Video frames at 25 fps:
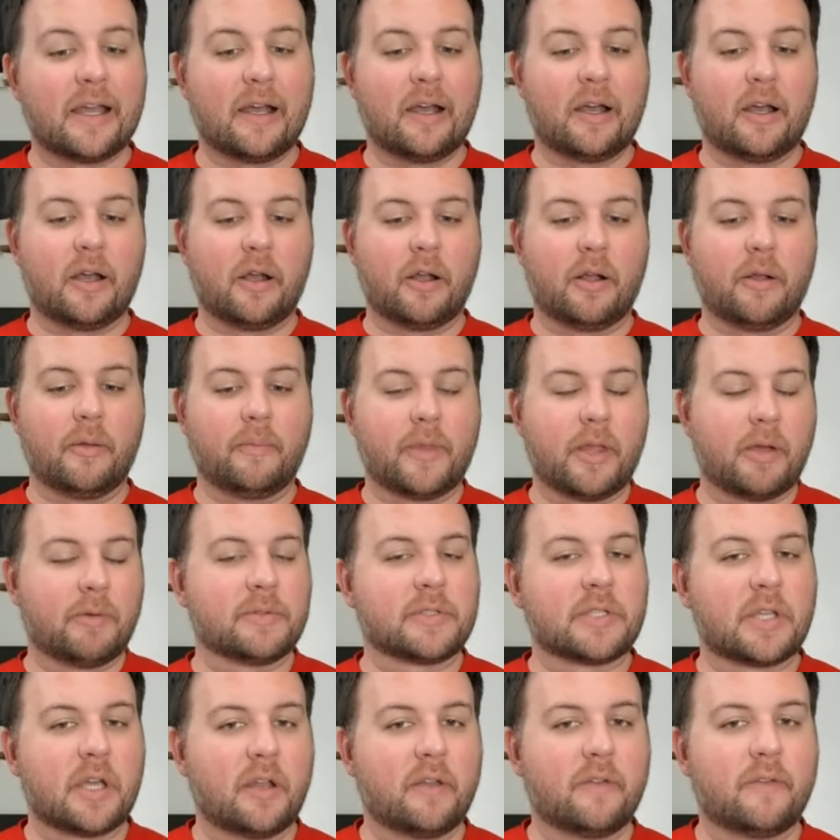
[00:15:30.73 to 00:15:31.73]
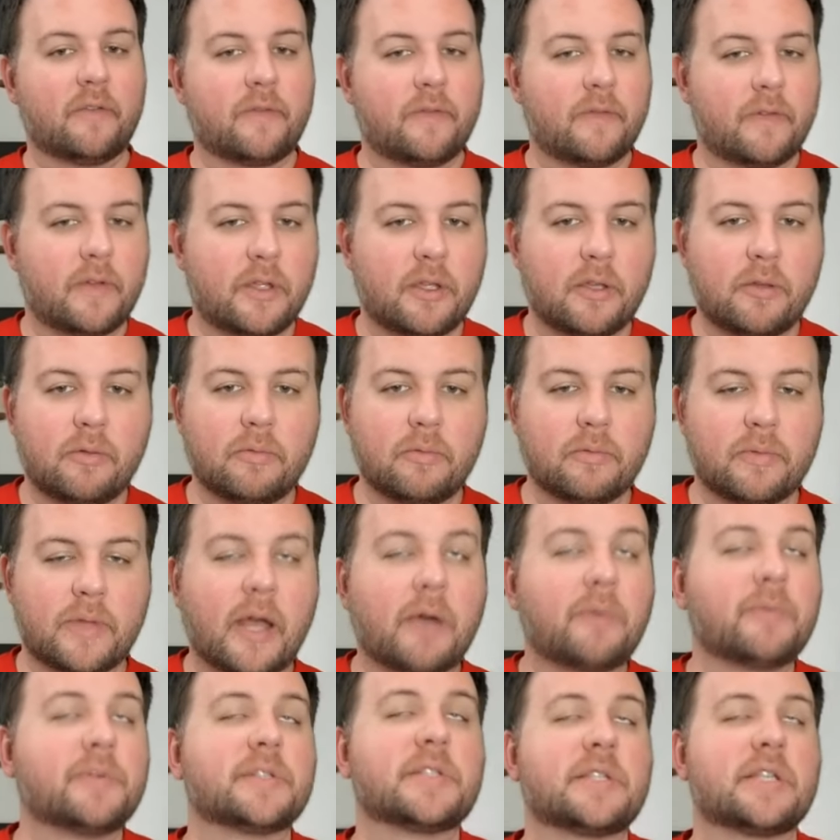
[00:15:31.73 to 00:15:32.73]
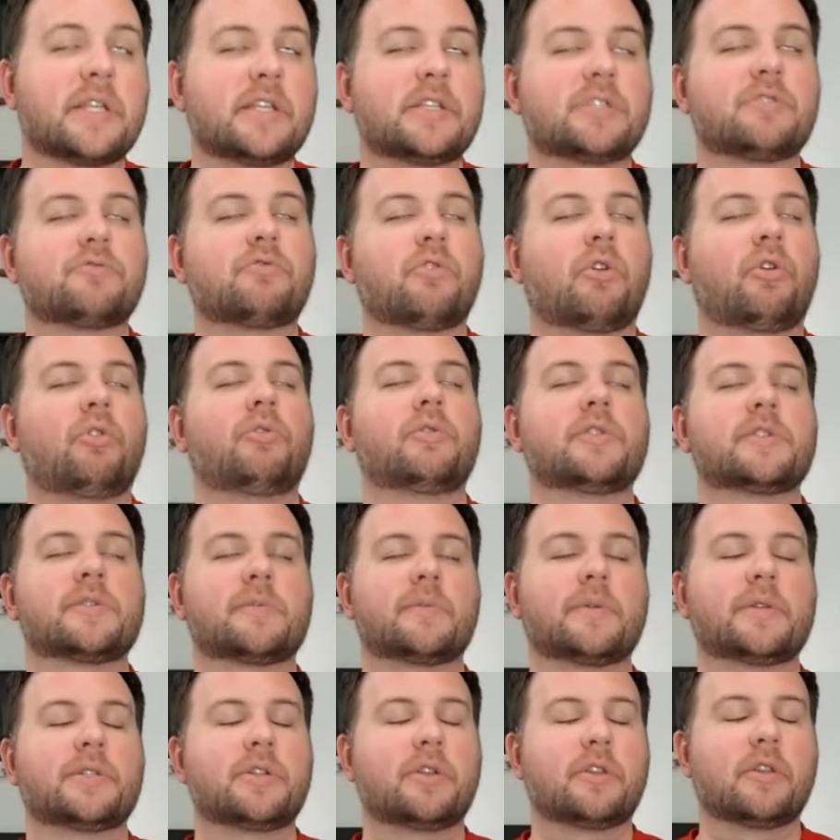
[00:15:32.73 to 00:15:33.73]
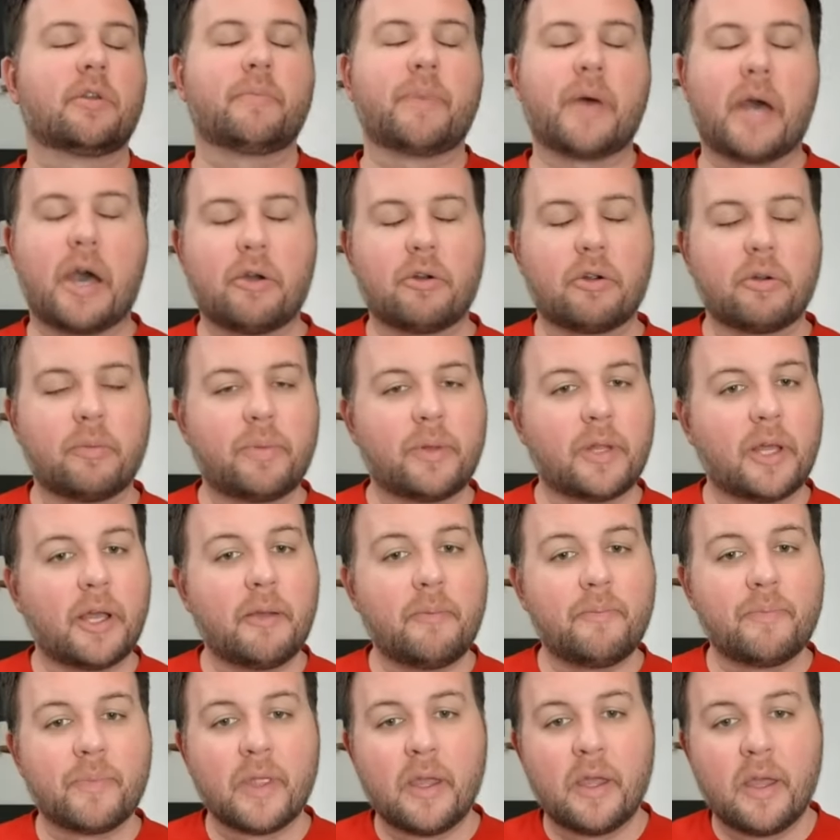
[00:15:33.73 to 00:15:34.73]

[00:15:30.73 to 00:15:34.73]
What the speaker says: That was kind of, that was his role, especially on the power play.